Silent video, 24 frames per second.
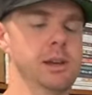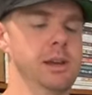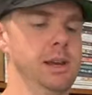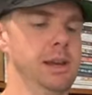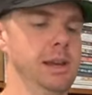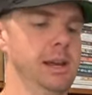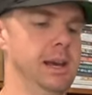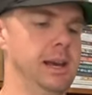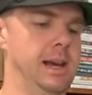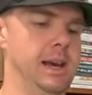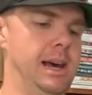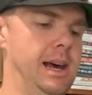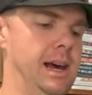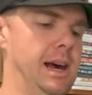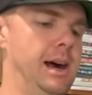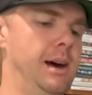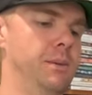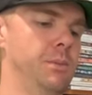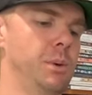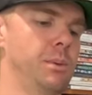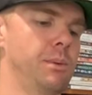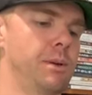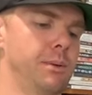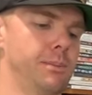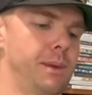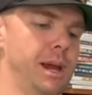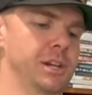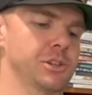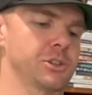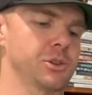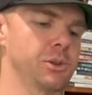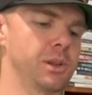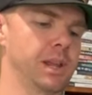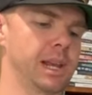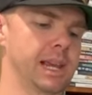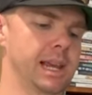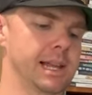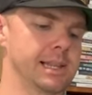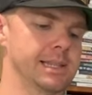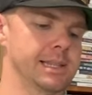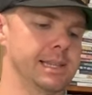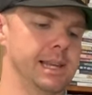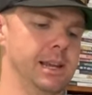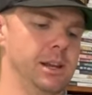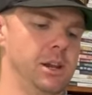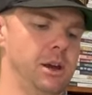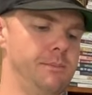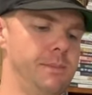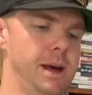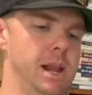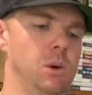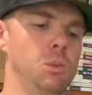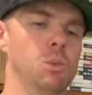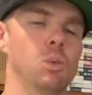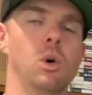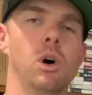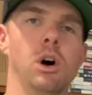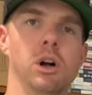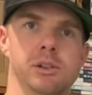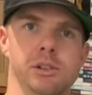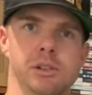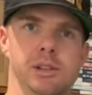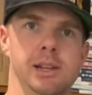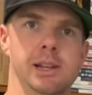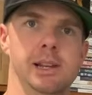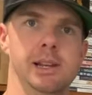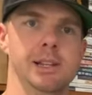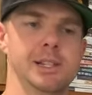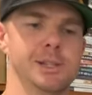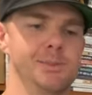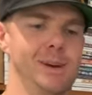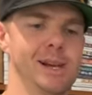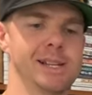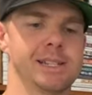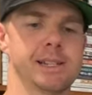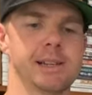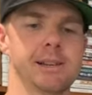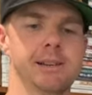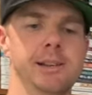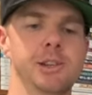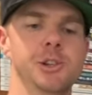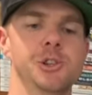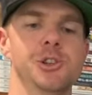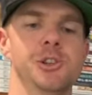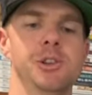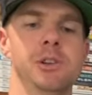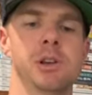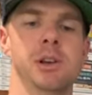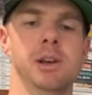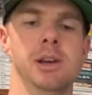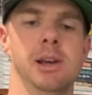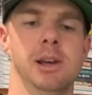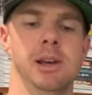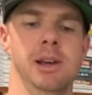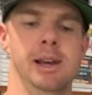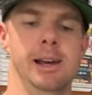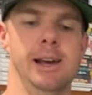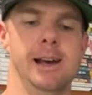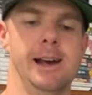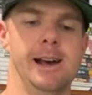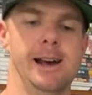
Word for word: Yeah. Um, we want to make sure it gets there no matter what in its best condition. Yeah.